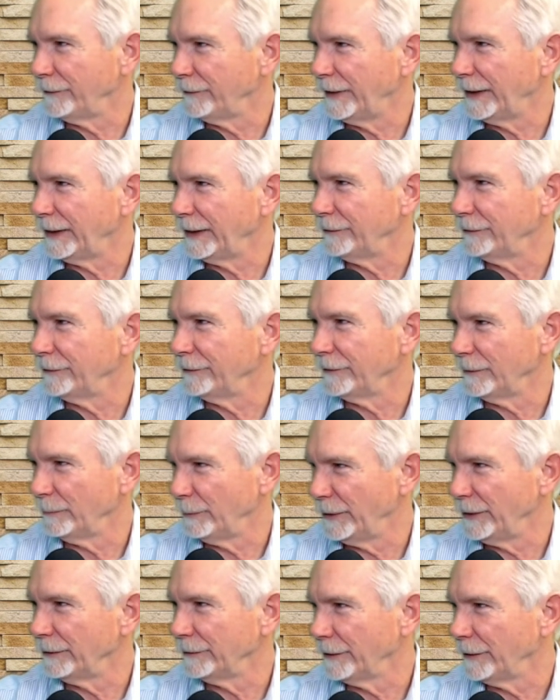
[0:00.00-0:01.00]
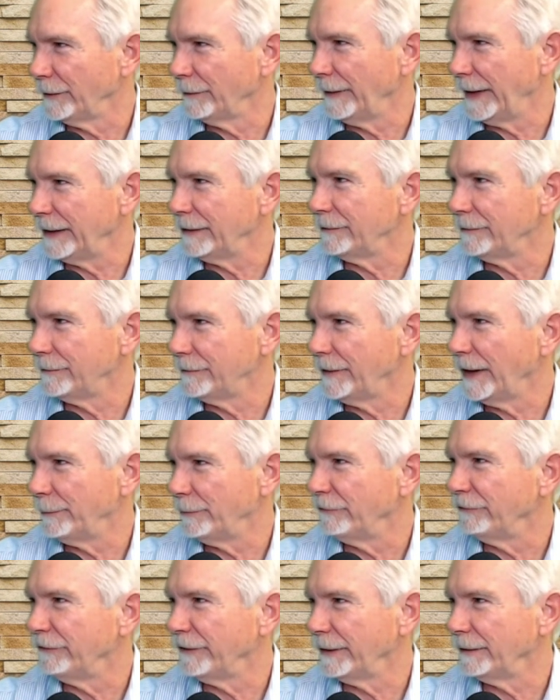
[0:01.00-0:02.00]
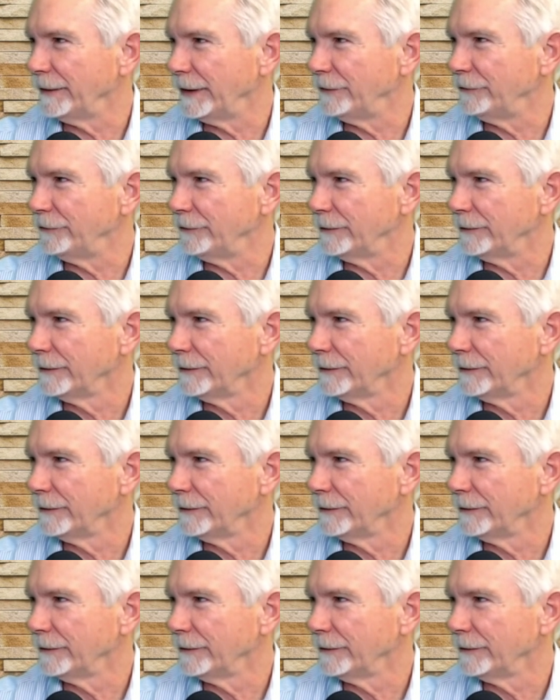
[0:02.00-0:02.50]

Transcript: in Texas that are built on that type of foundation.